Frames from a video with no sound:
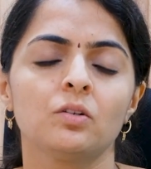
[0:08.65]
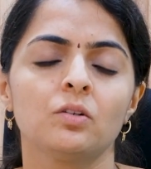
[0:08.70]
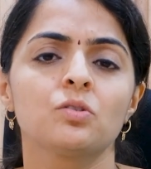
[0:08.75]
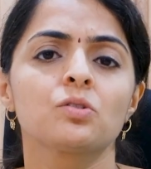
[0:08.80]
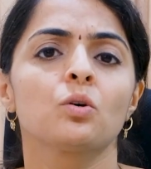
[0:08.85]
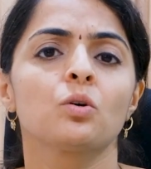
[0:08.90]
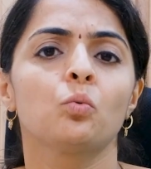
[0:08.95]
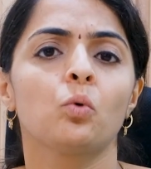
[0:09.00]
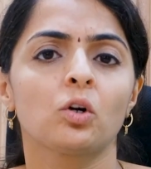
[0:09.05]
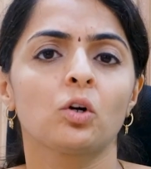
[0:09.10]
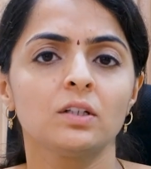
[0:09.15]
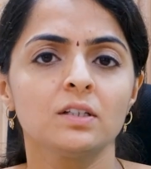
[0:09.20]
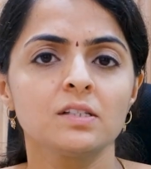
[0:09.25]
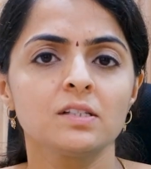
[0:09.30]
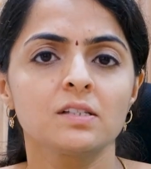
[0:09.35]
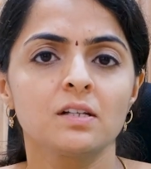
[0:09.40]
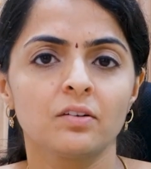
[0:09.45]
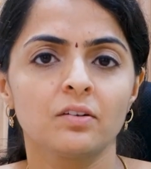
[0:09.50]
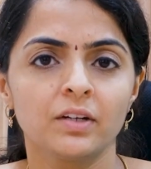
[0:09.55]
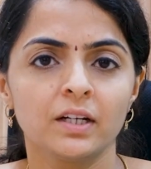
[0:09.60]
So, what is
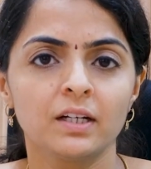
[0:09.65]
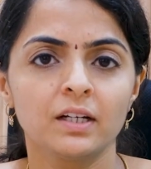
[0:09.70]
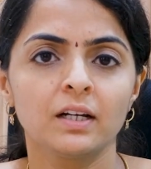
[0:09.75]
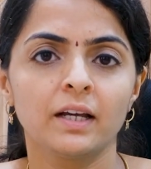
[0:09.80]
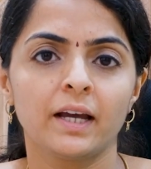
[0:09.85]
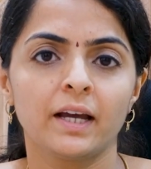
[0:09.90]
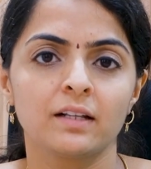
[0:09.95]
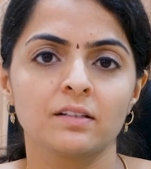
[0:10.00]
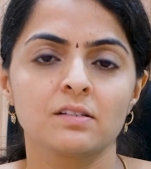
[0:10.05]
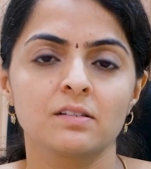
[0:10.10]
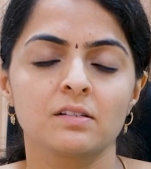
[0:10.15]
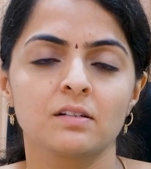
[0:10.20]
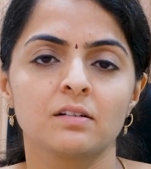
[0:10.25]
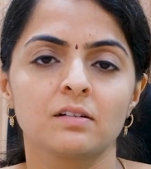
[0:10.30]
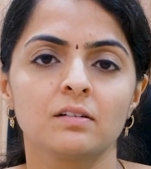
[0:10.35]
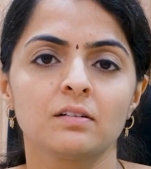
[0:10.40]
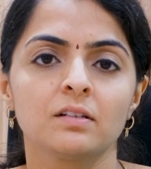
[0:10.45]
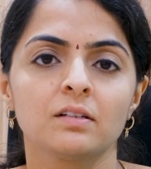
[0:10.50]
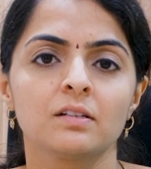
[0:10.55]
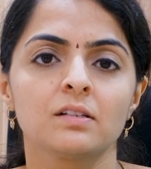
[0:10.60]
cervical cancer?
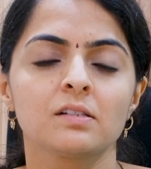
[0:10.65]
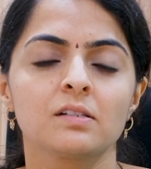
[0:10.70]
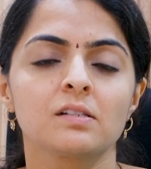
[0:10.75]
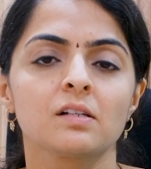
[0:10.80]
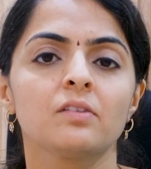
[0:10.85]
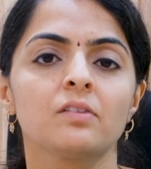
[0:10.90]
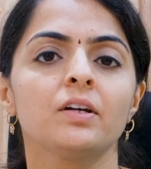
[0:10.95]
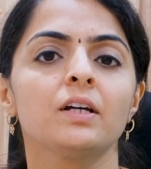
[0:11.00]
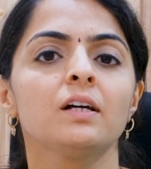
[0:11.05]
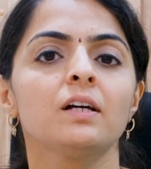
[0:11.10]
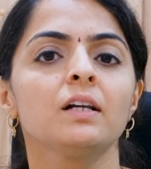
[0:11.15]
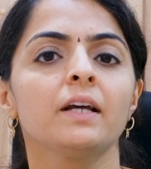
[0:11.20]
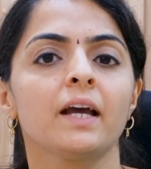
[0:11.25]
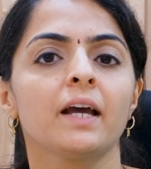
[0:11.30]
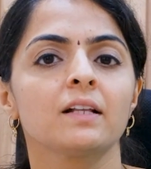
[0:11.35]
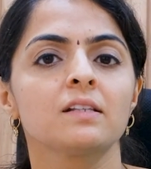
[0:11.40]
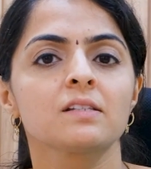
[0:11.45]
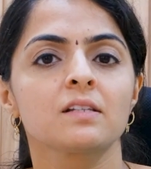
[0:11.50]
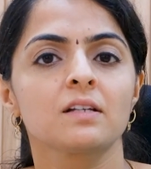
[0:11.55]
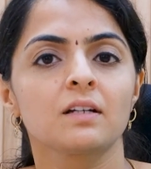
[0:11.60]
Cervical
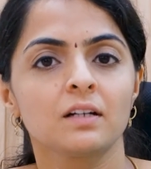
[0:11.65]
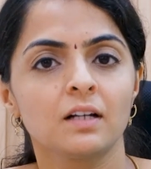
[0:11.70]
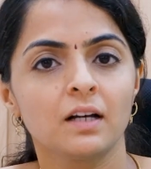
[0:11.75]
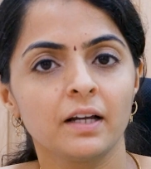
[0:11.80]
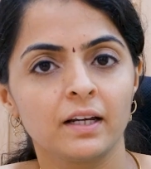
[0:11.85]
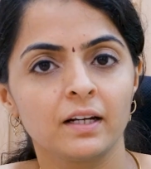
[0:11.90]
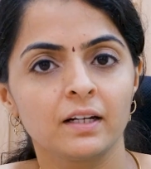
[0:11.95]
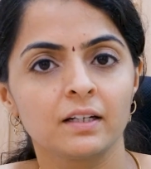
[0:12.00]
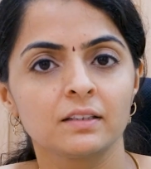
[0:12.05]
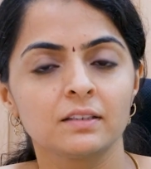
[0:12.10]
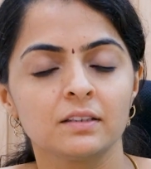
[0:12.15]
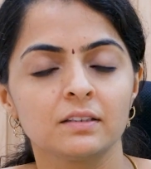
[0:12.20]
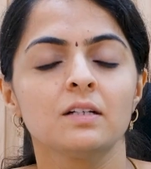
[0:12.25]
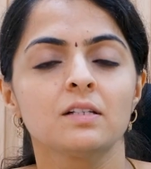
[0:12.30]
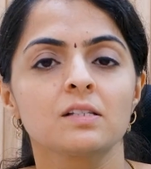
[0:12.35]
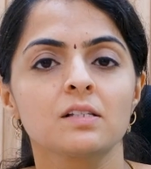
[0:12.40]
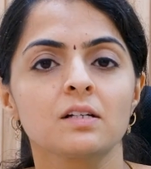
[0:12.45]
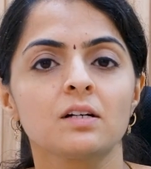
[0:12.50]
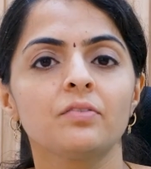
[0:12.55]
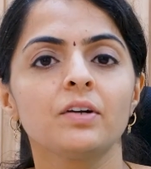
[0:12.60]
cancer na ennadu?
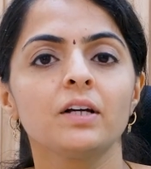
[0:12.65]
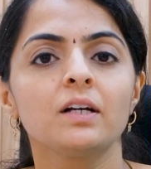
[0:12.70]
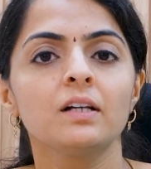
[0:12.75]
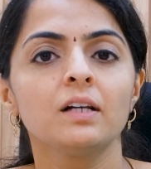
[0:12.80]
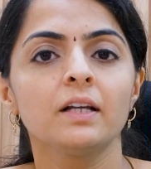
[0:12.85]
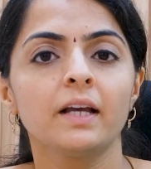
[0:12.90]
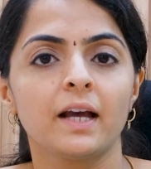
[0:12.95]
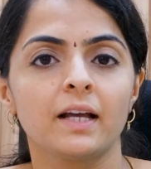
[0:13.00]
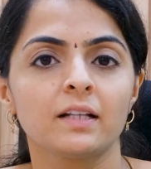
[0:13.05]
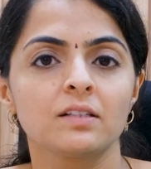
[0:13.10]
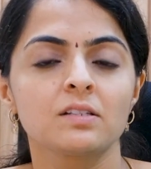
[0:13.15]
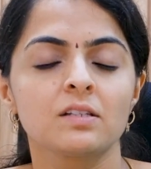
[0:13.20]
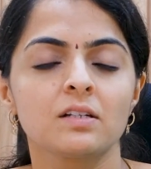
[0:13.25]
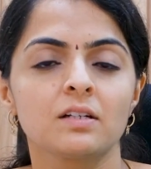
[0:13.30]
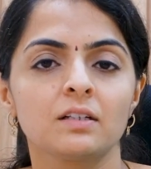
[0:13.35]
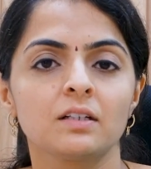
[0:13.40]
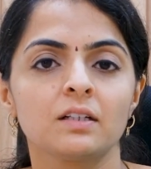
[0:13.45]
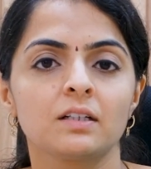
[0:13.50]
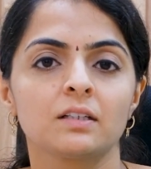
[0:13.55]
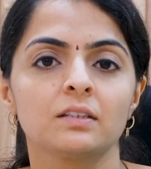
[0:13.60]
Cervical cancer
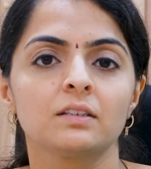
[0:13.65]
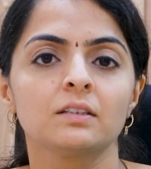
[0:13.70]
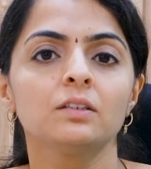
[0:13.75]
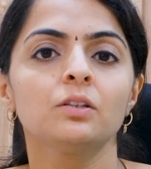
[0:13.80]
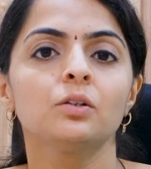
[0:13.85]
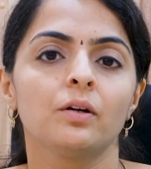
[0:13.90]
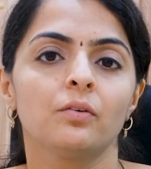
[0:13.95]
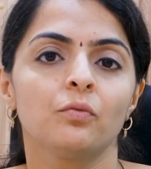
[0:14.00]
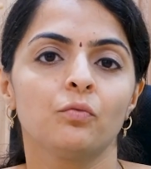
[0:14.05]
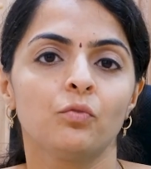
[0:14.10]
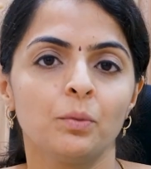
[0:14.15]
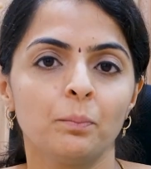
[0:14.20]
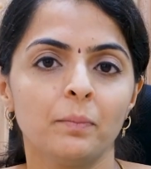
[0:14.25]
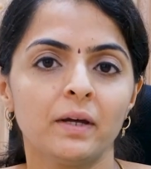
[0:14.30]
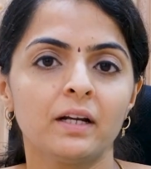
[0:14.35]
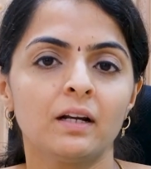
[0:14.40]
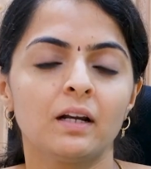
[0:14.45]
engirathu women